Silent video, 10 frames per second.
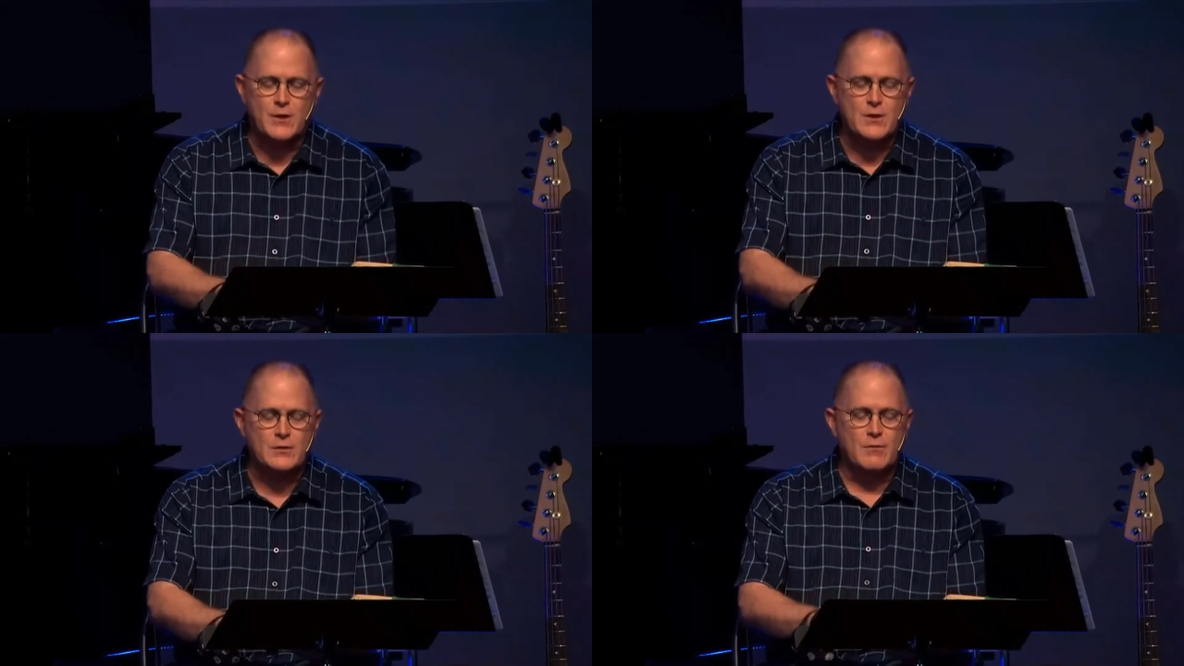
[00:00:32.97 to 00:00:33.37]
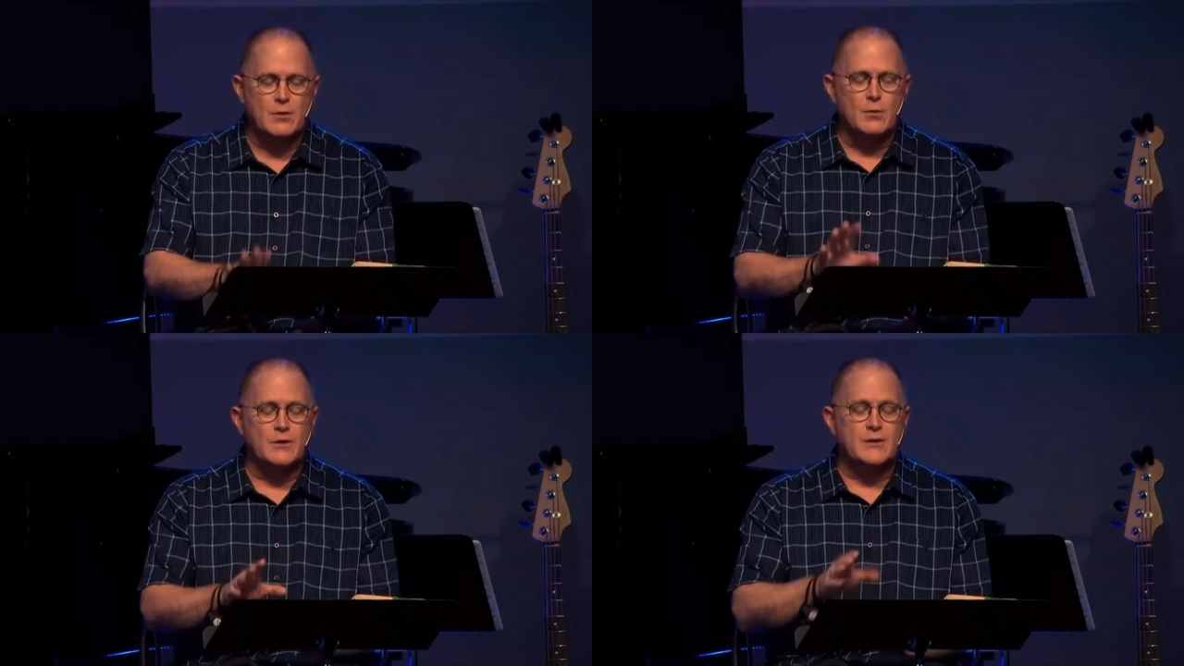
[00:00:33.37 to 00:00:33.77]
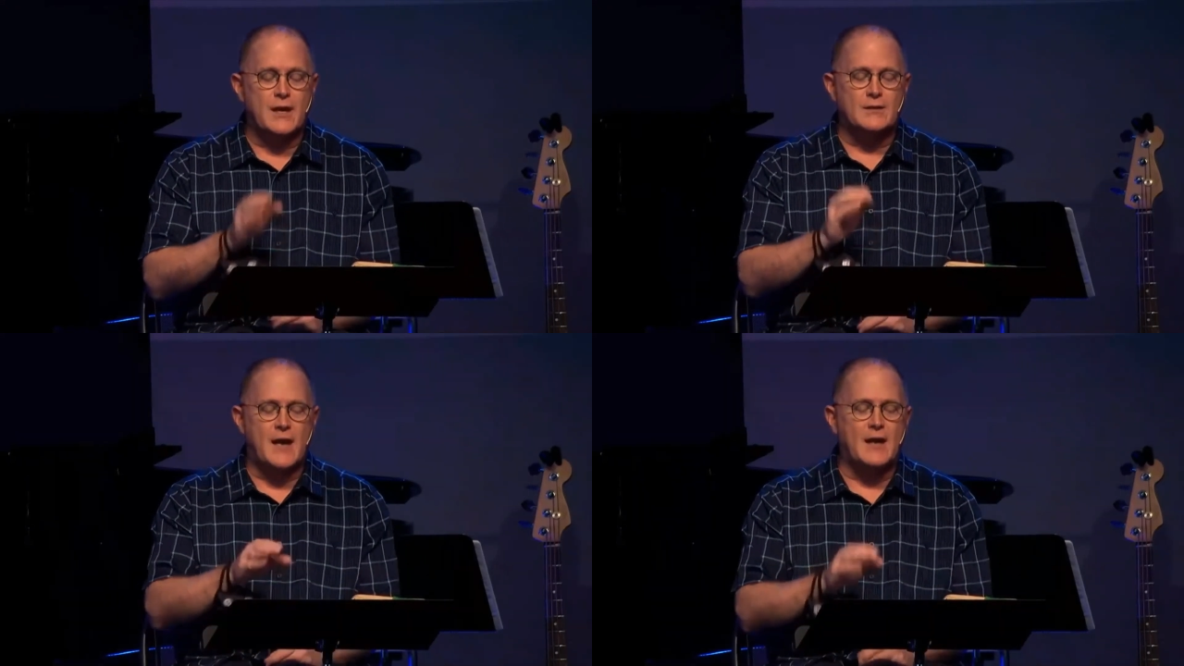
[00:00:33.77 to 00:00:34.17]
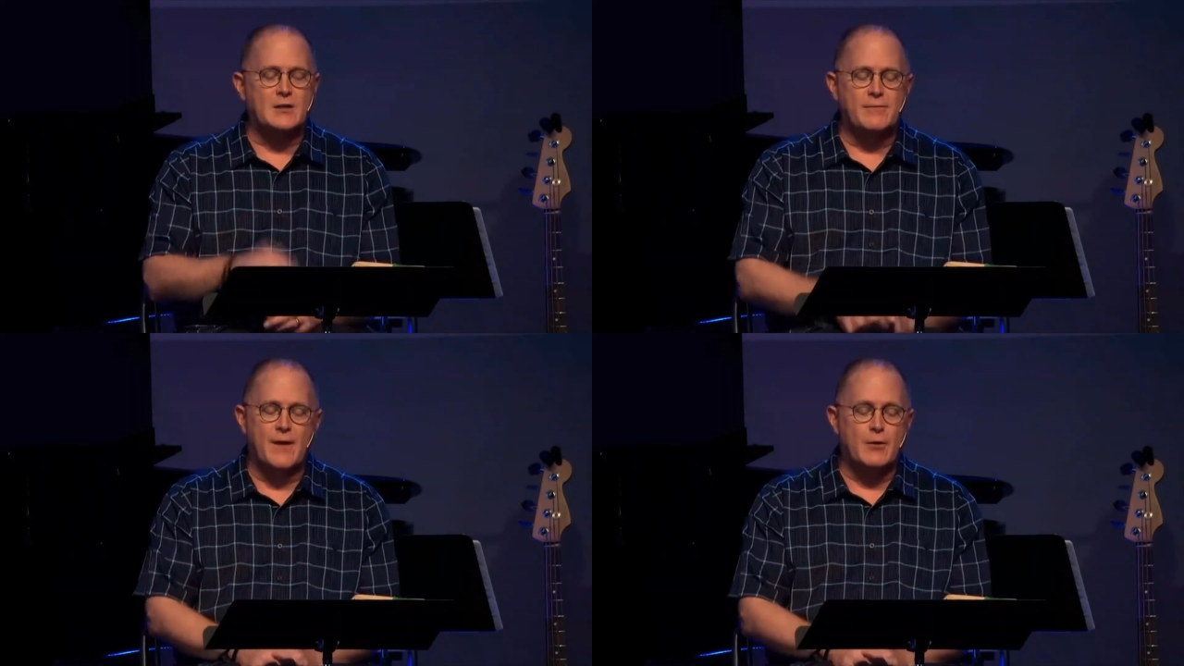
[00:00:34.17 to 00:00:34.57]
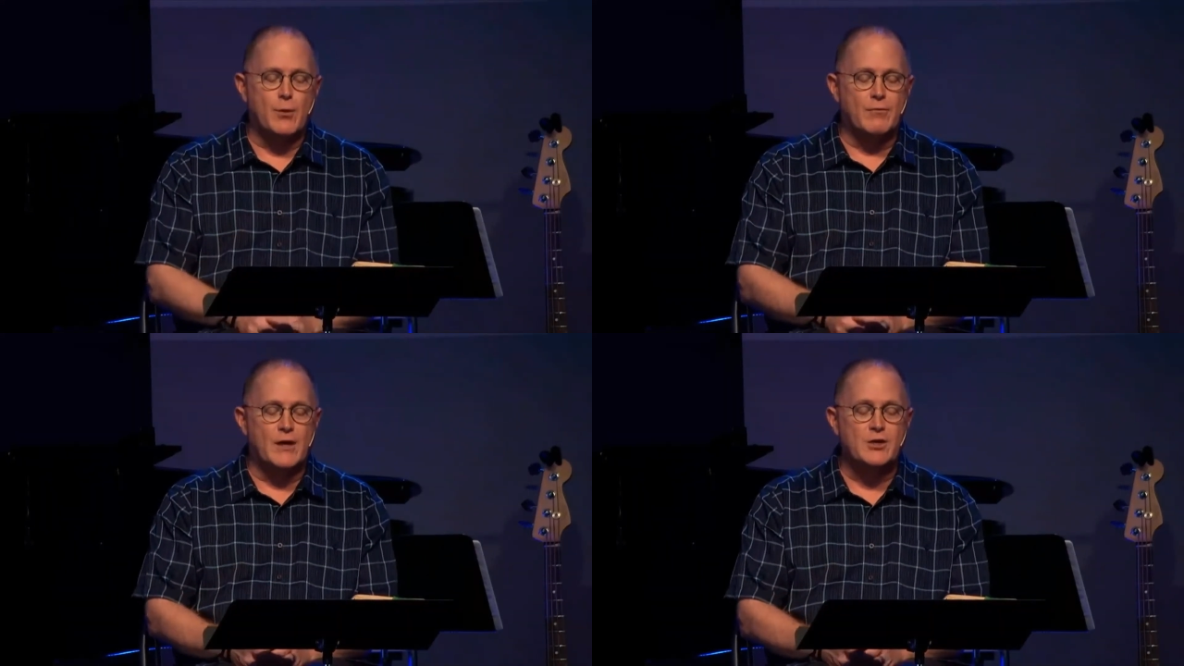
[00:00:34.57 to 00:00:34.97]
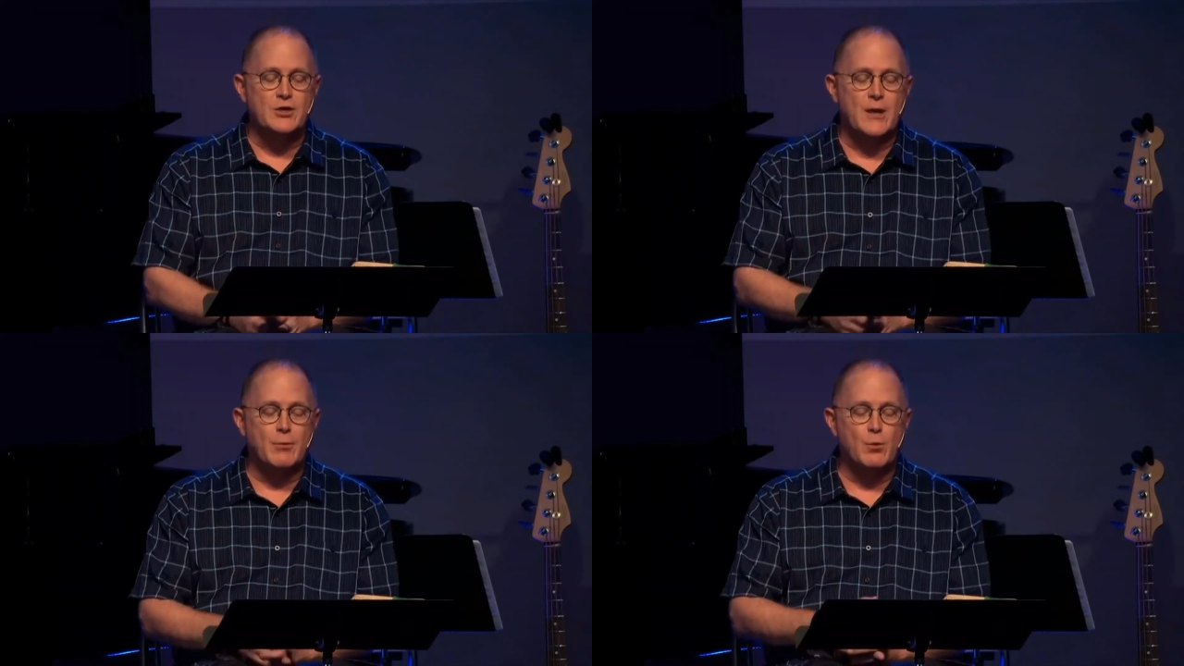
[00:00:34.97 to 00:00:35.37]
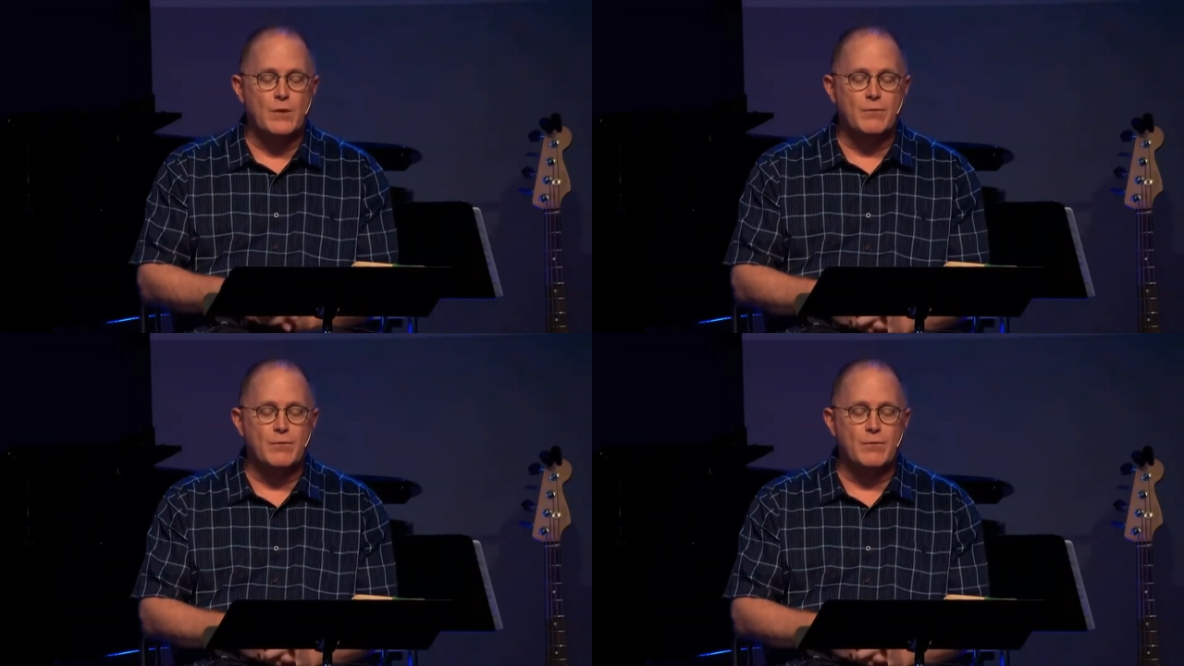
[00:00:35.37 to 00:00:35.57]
use of the Lord's Day is actually found in Revelation chapter 1,